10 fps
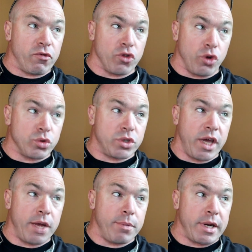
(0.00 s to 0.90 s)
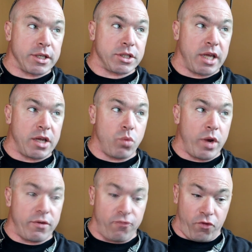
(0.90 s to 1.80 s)
for those 10 minutes that he
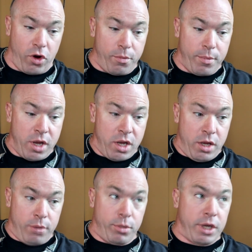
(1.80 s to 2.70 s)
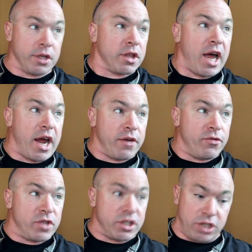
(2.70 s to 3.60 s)
went from being
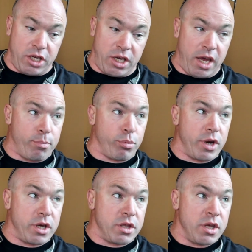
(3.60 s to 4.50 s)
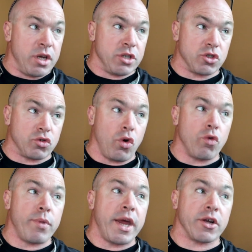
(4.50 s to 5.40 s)
alive, that said he can't breathe, he's a
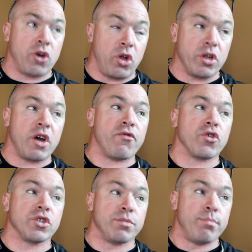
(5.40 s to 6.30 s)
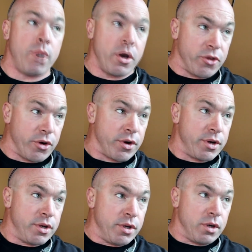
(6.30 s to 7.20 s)
grown man calling out for his mother,
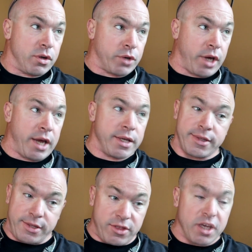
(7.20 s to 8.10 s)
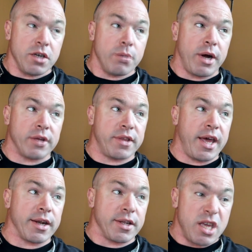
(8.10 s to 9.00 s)
okay? Think about
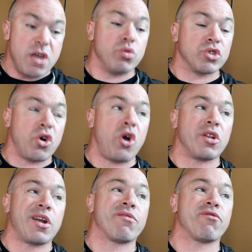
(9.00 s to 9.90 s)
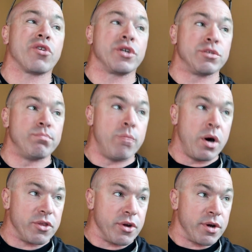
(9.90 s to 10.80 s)
that. He was calling out for his
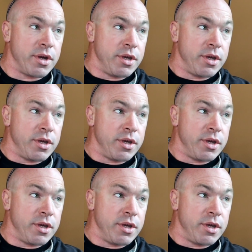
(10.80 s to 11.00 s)
mother.